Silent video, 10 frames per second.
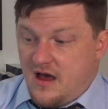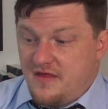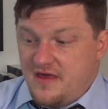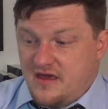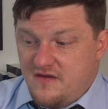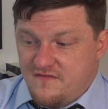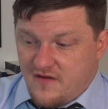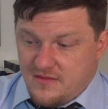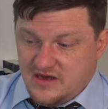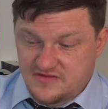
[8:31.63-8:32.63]
Thank you
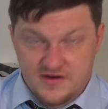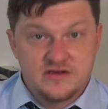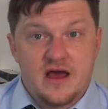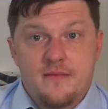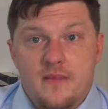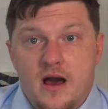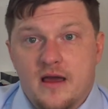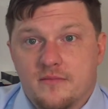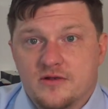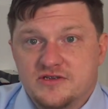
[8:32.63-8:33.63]
very much for your time. I
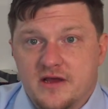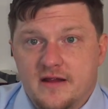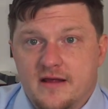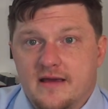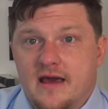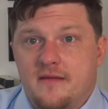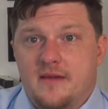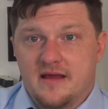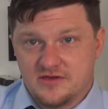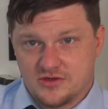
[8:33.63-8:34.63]
appreciate it. Again,
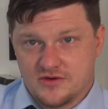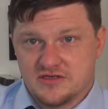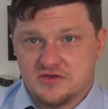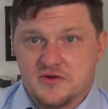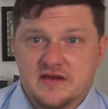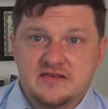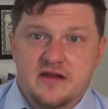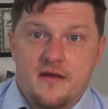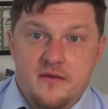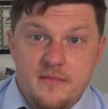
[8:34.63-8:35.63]
my name is Chris Zukas,
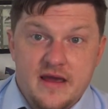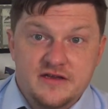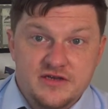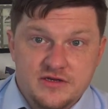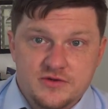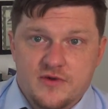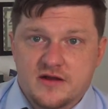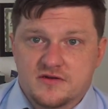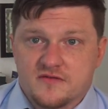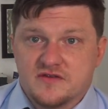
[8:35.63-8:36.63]
and I'm the Managing
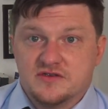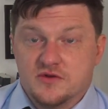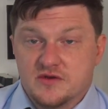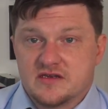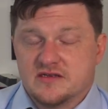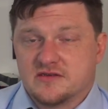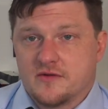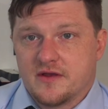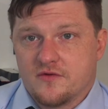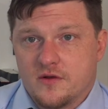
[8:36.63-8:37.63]
Director of the Zukas
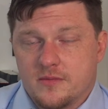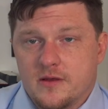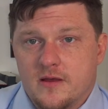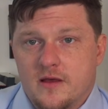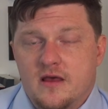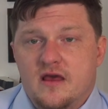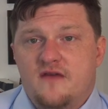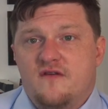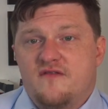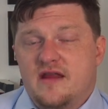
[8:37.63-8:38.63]
Consulting Group.
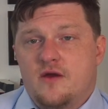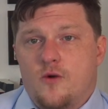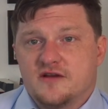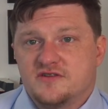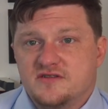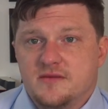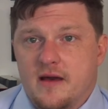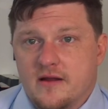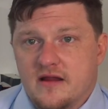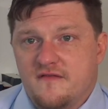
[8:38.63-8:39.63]
If you have any questions
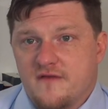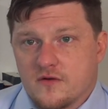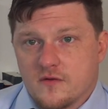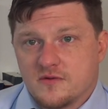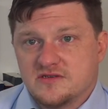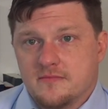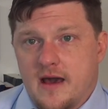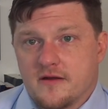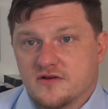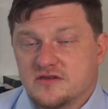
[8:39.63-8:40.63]
about any federal prison
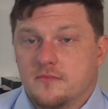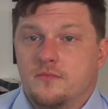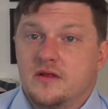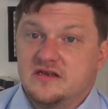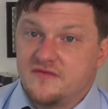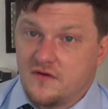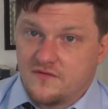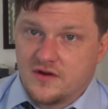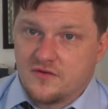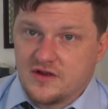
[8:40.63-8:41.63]
matters, please feel
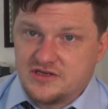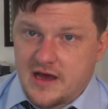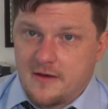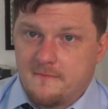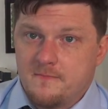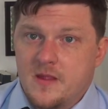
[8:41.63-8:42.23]
free to reach out.